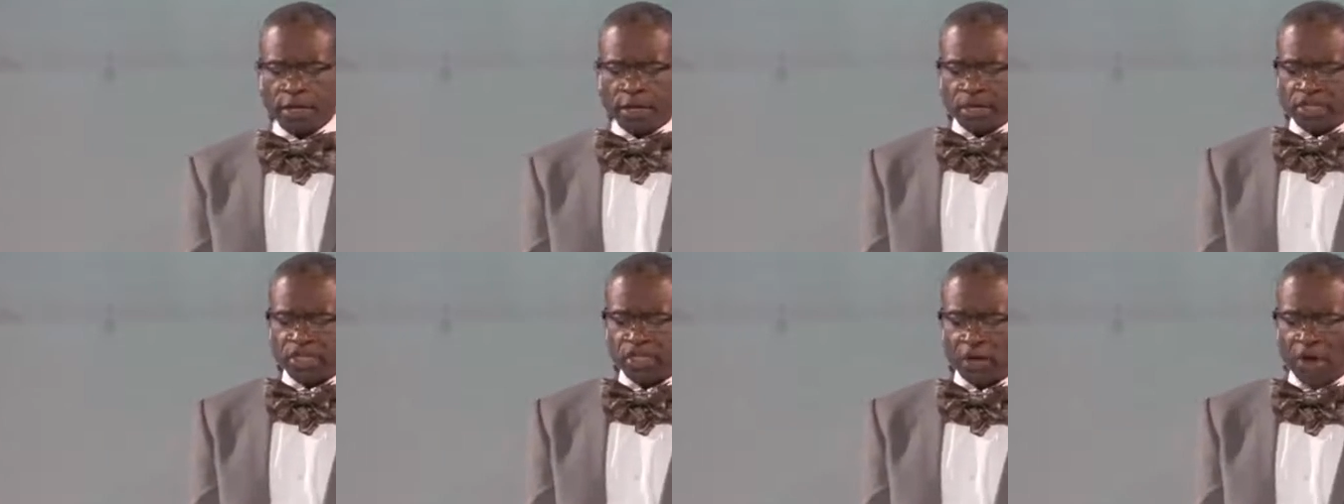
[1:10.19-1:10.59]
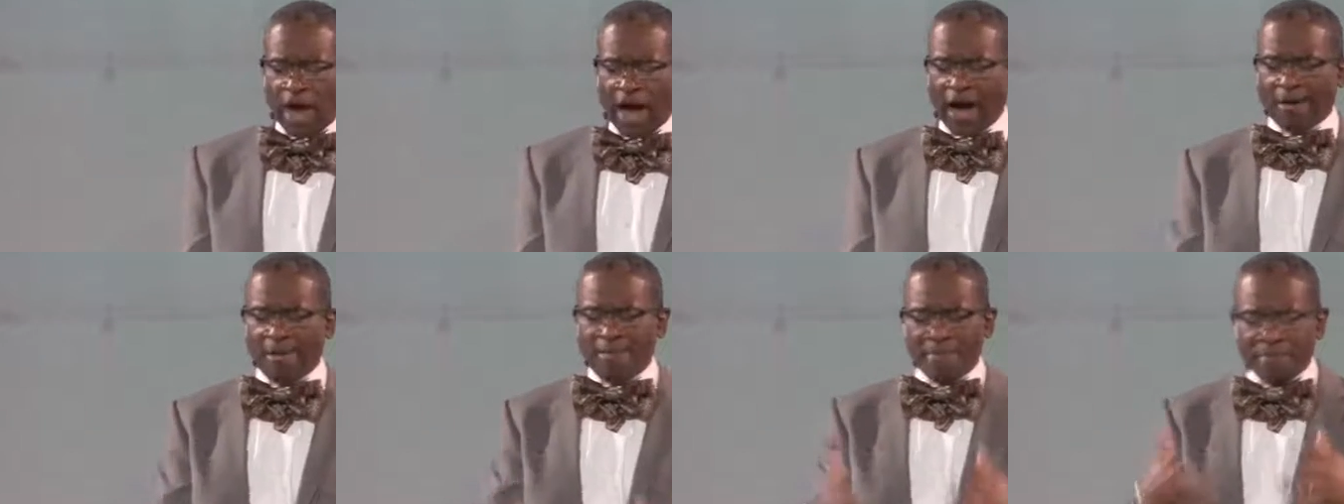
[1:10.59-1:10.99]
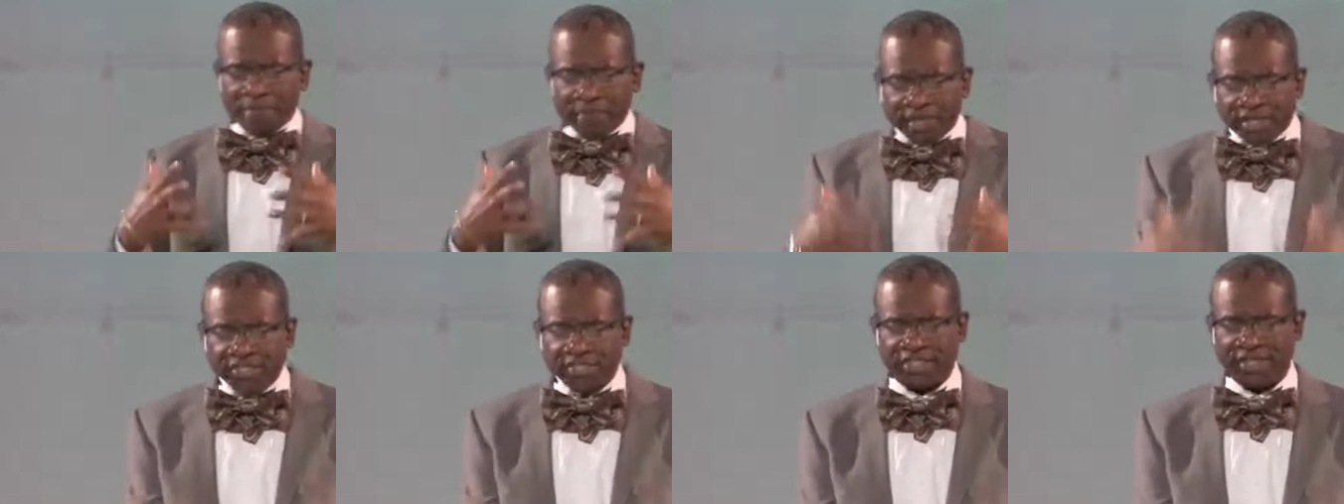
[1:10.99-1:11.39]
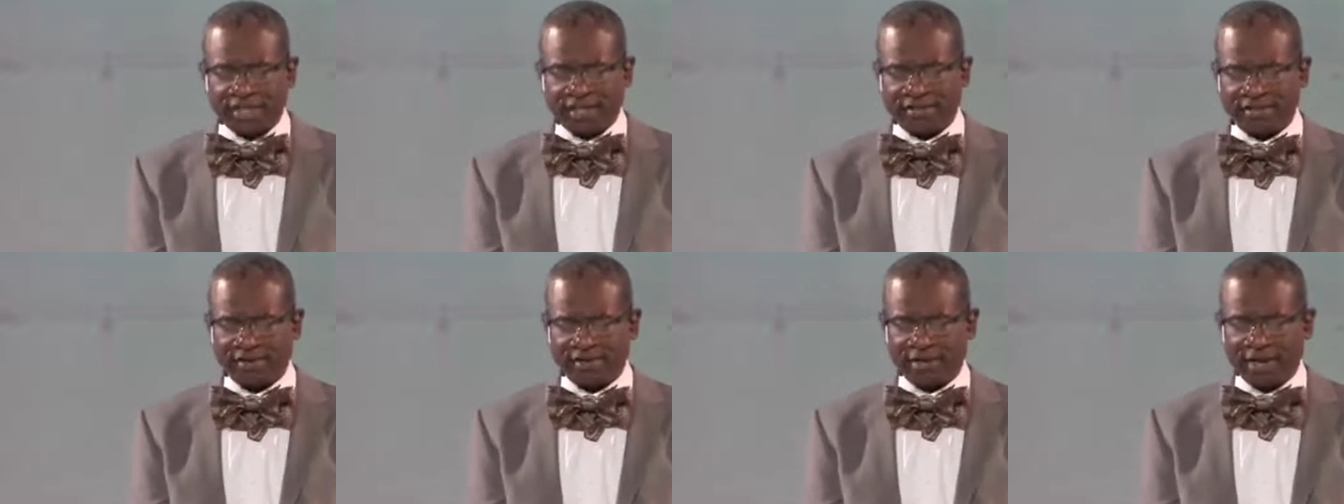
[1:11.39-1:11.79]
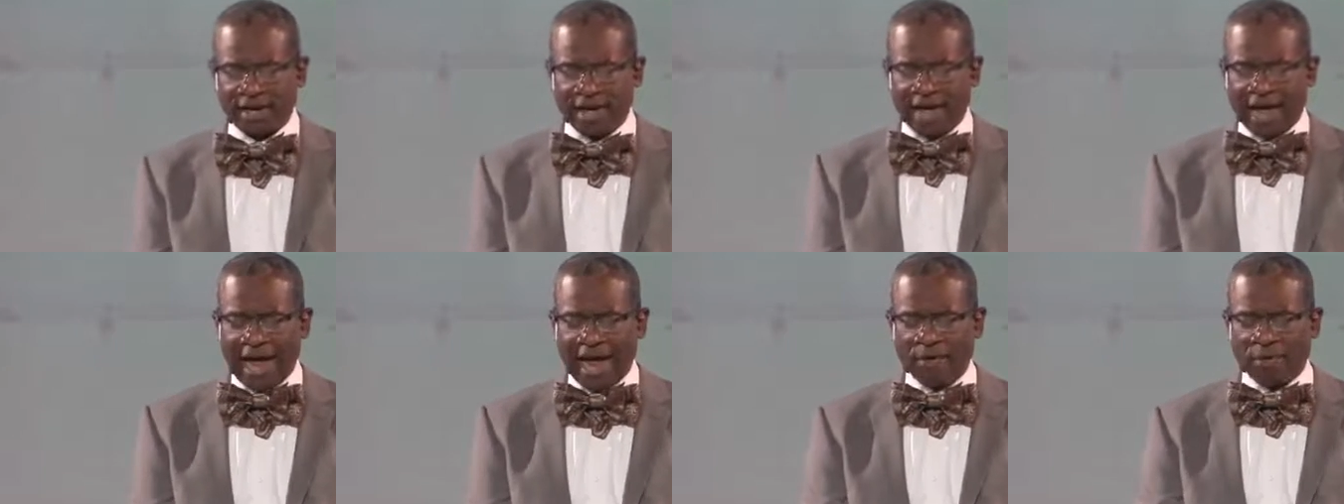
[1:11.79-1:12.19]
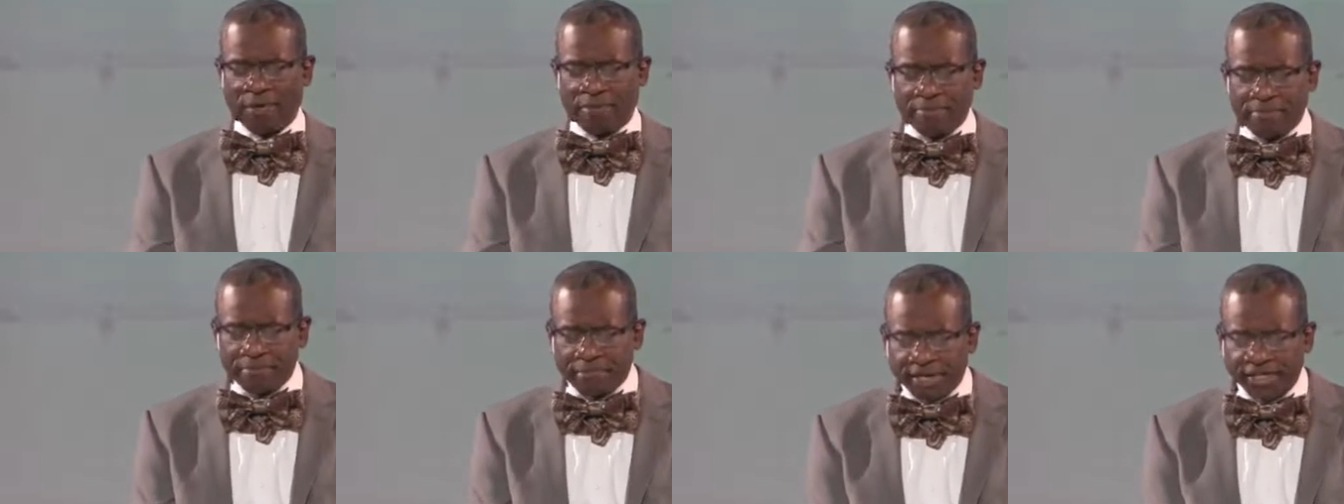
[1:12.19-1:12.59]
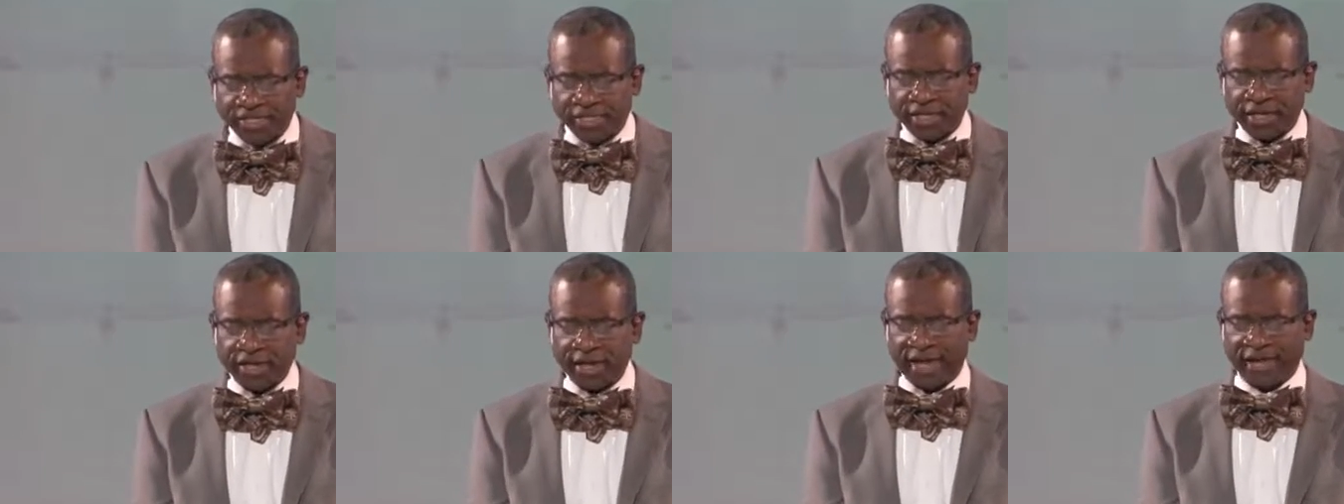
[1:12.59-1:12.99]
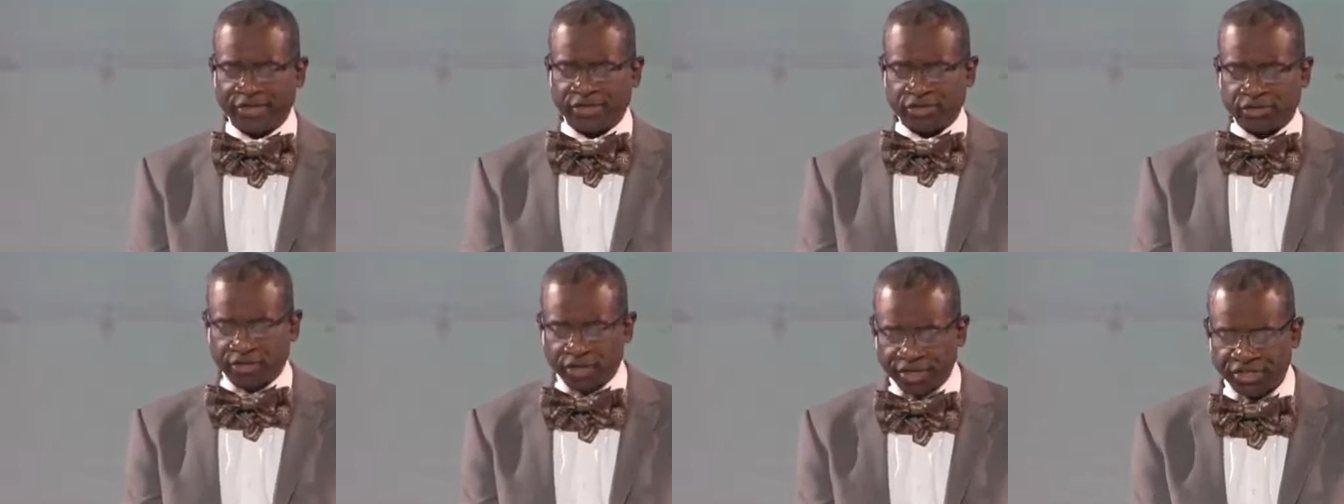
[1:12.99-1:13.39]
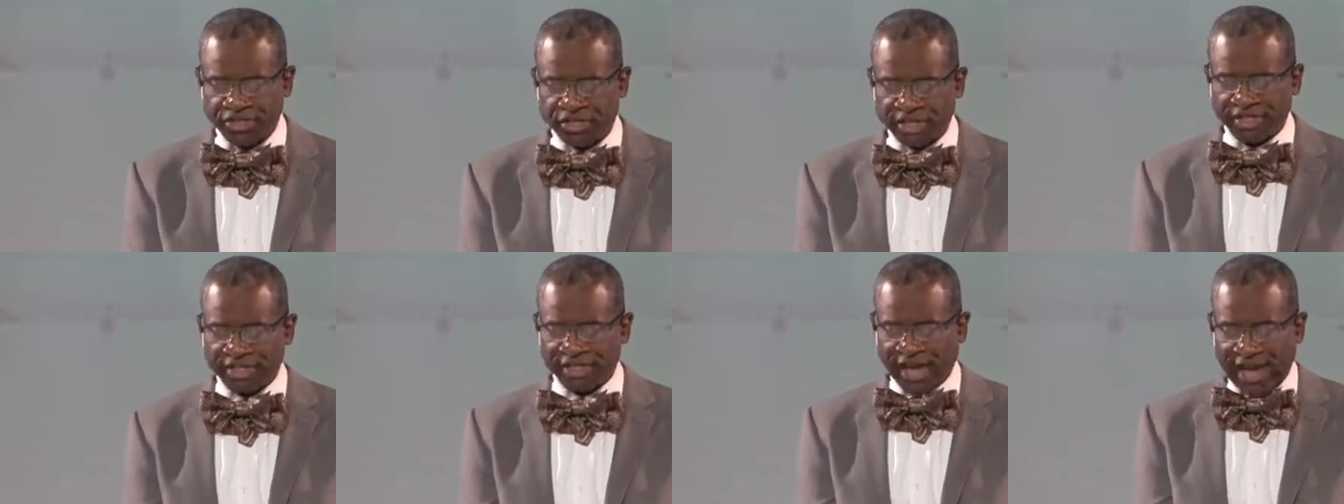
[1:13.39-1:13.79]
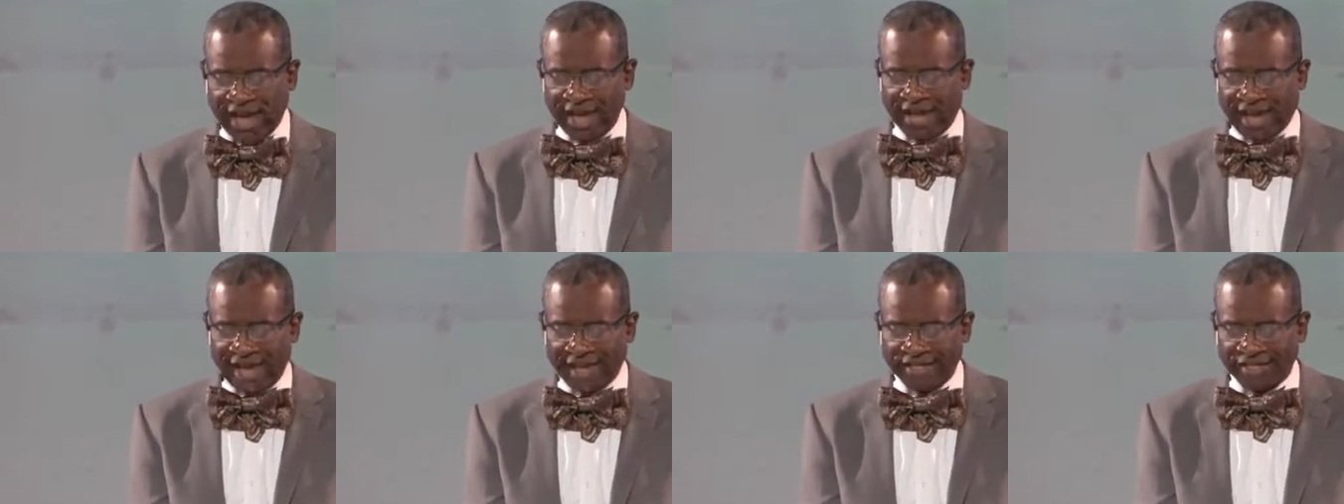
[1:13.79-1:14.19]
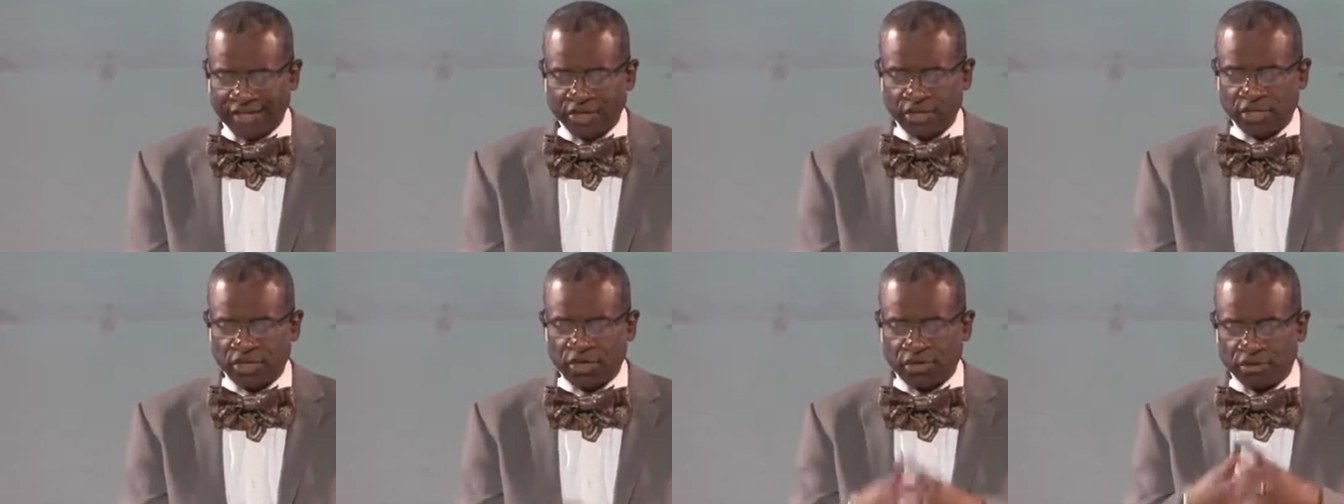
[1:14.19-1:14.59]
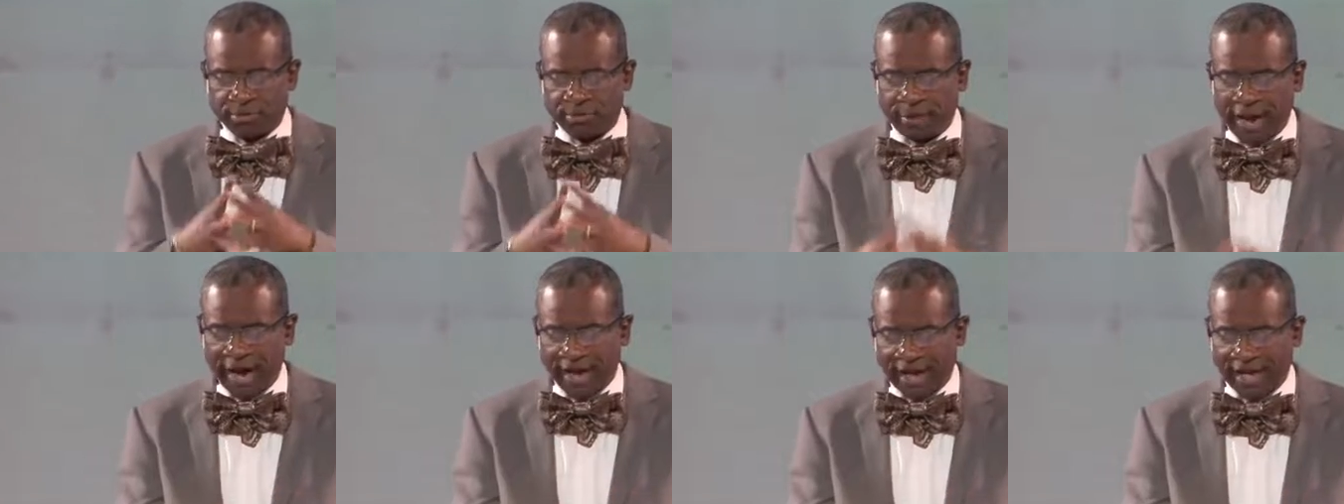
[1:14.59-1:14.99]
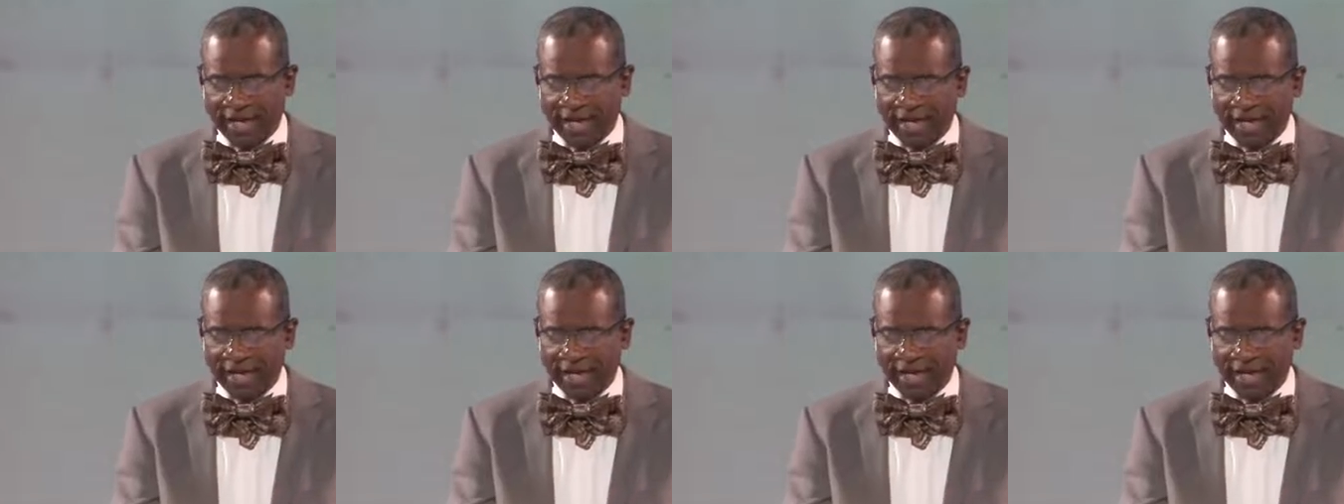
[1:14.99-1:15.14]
So our mission as Christians and as a church body